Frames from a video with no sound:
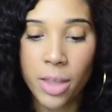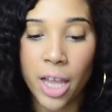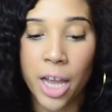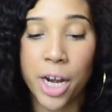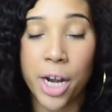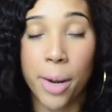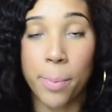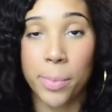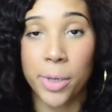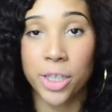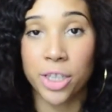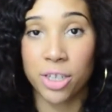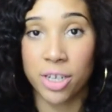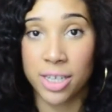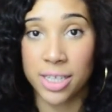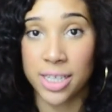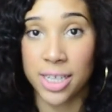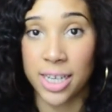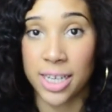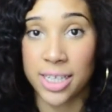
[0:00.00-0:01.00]
Number
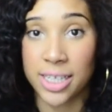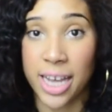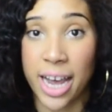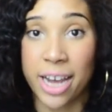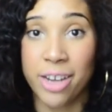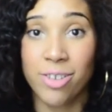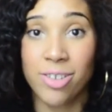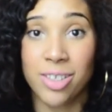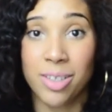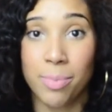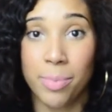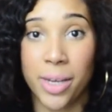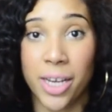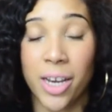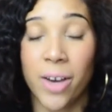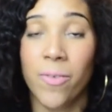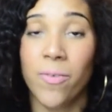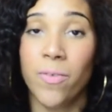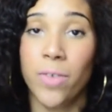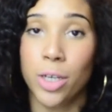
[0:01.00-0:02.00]
36, I used to be
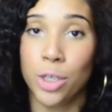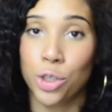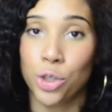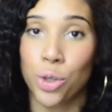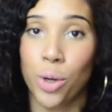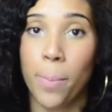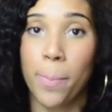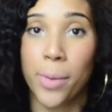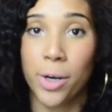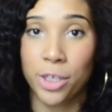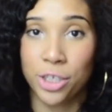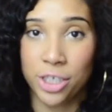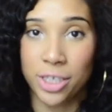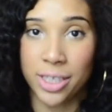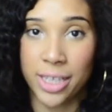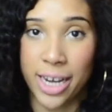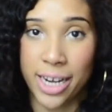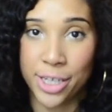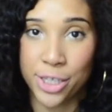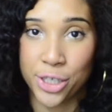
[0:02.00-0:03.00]
a visual
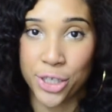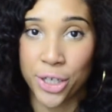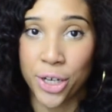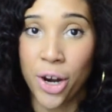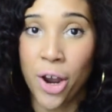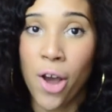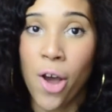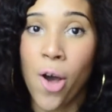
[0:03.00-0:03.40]
merchandiser